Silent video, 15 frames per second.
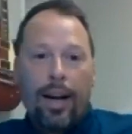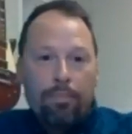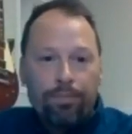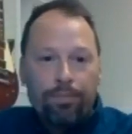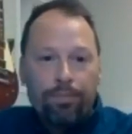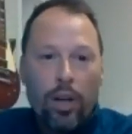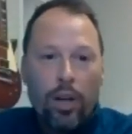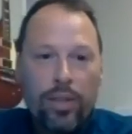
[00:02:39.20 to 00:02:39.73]

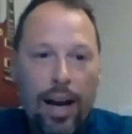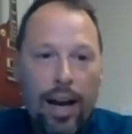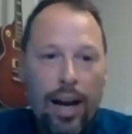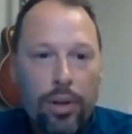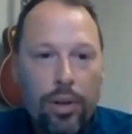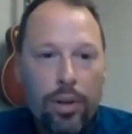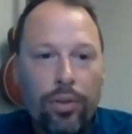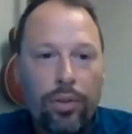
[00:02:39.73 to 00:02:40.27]
Those
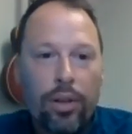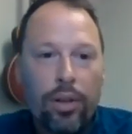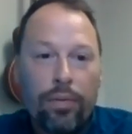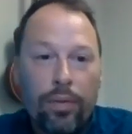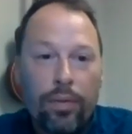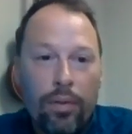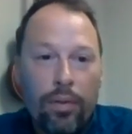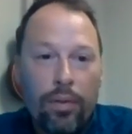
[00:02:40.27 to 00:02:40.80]
hours for
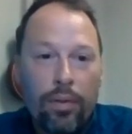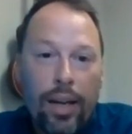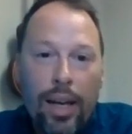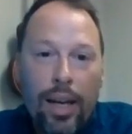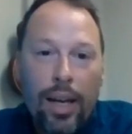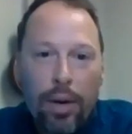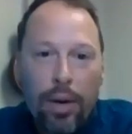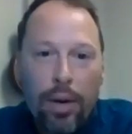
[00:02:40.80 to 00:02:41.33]

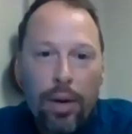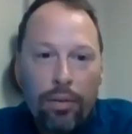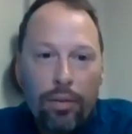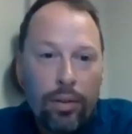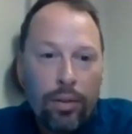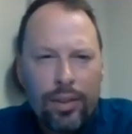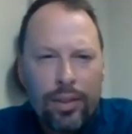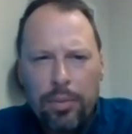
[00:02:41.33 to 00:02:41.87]
anybody,
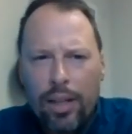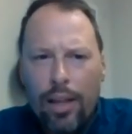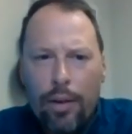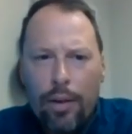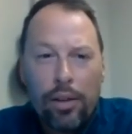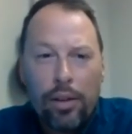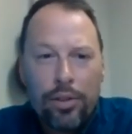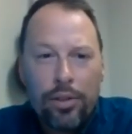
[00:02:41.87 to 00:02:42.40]
it seems like a lot
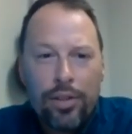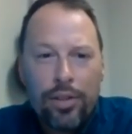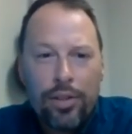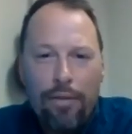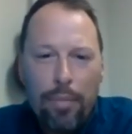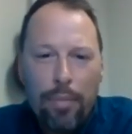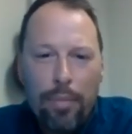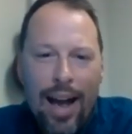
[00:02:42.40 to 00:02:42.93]
of realtors
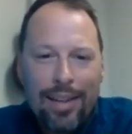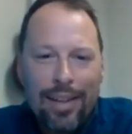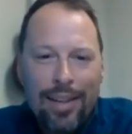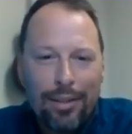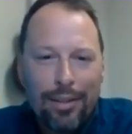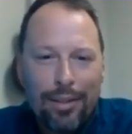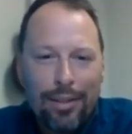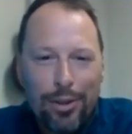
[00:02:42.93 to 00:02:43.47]
have a past
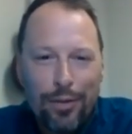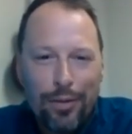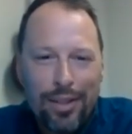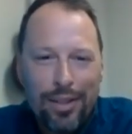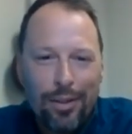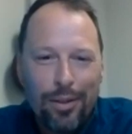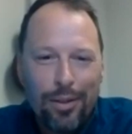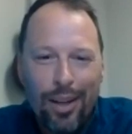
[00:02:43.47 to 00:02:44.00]
in food service
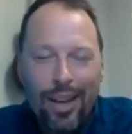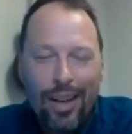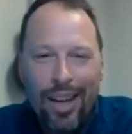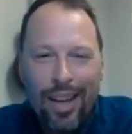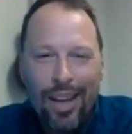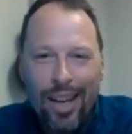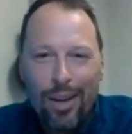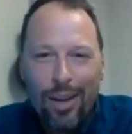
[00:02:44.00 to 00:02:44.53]
in
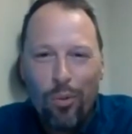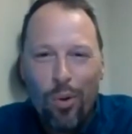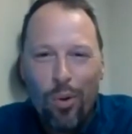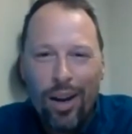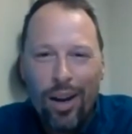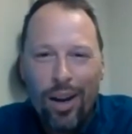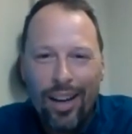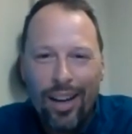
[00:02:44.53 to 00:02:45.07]

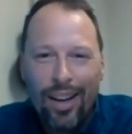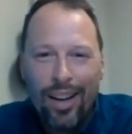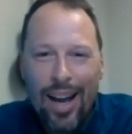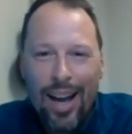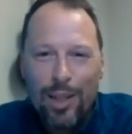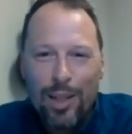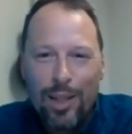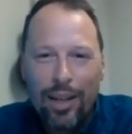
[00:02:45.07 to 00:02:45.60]
one
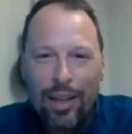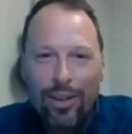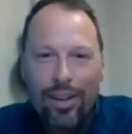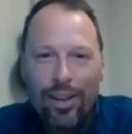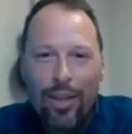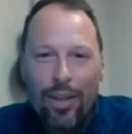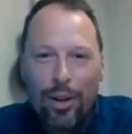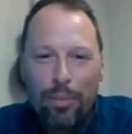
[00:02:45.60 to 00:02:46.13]
aspect or
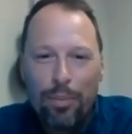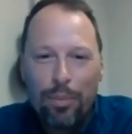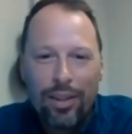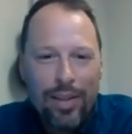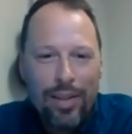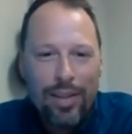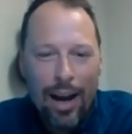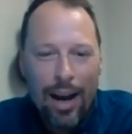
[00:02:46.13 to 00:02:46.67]
another, but
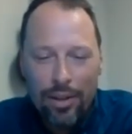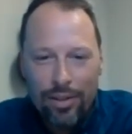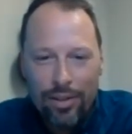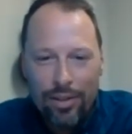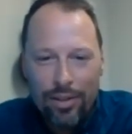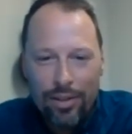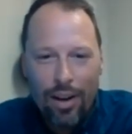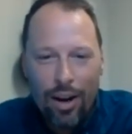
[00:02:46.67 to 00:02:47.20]
those
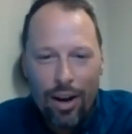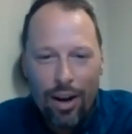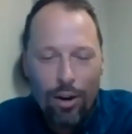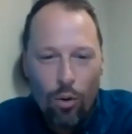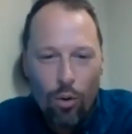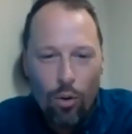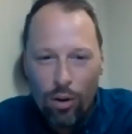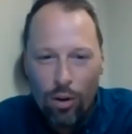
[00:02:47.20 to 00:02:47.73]
hours are
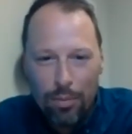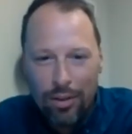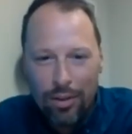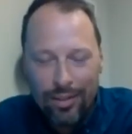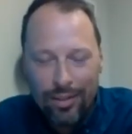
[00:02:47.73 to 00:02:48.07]
horrible.